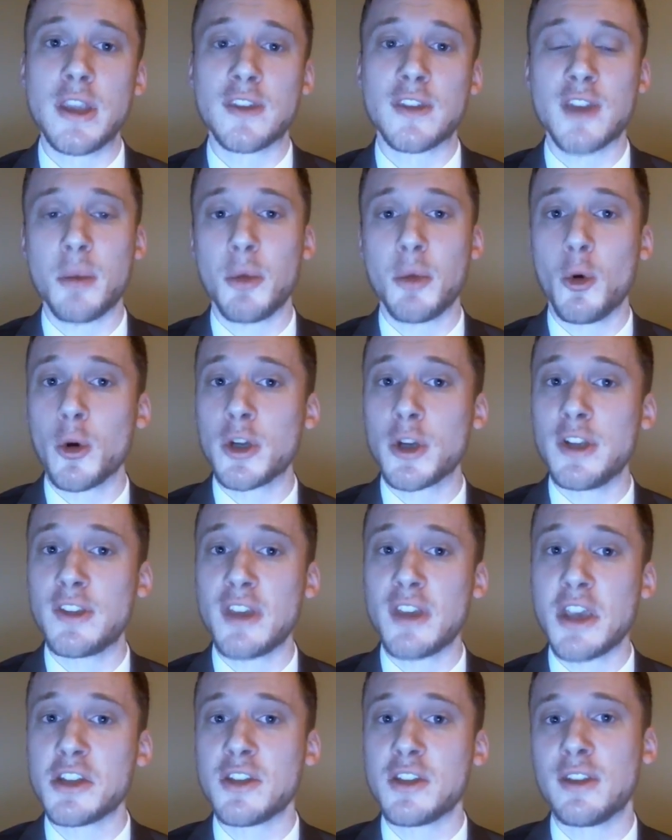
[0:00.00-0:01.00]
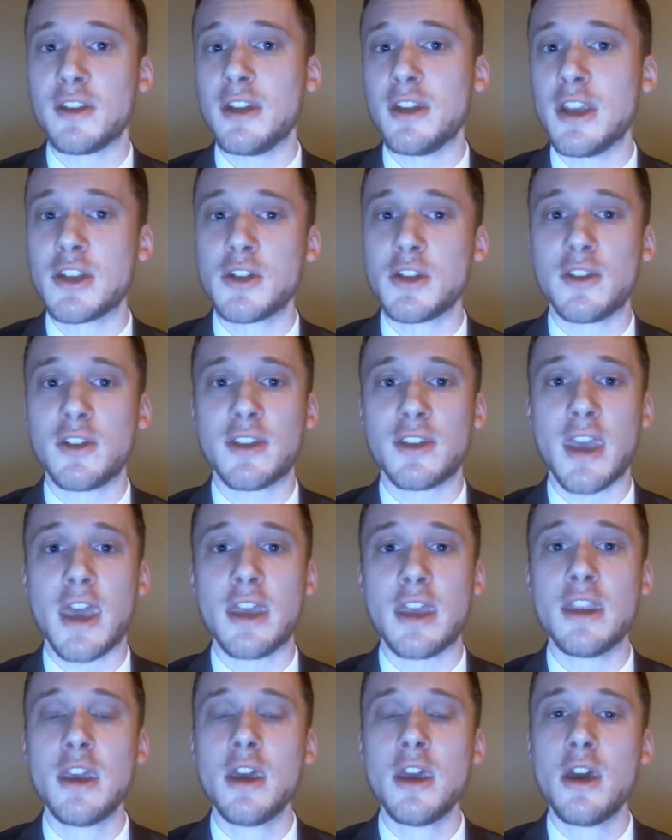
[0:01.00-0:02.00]
the separate organizations and issues
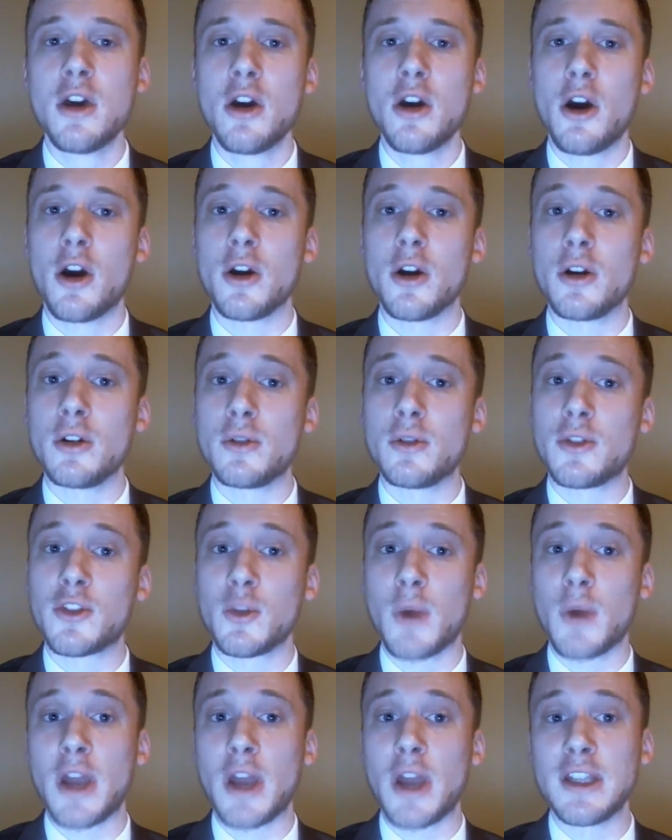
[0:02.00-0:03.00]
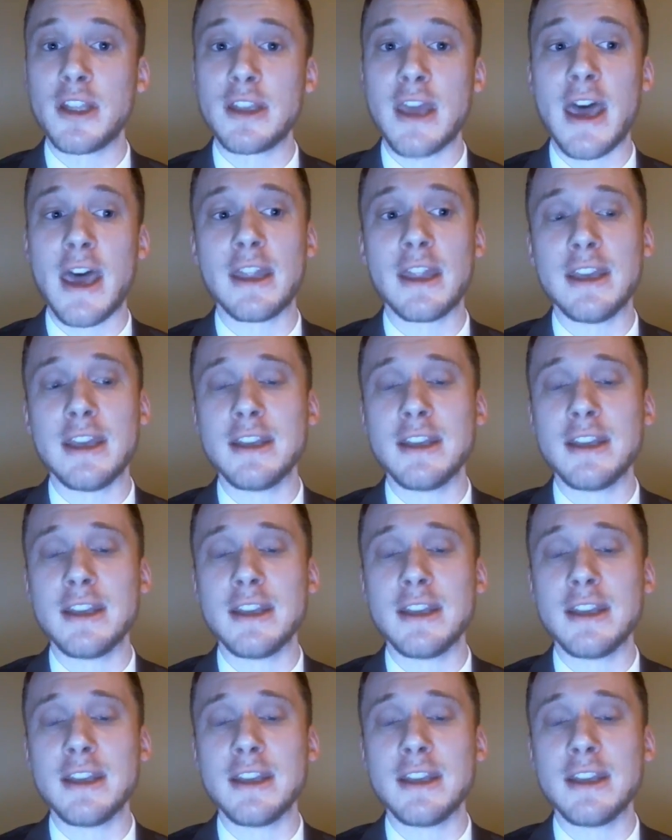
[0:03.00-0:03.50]
that are surrounding that.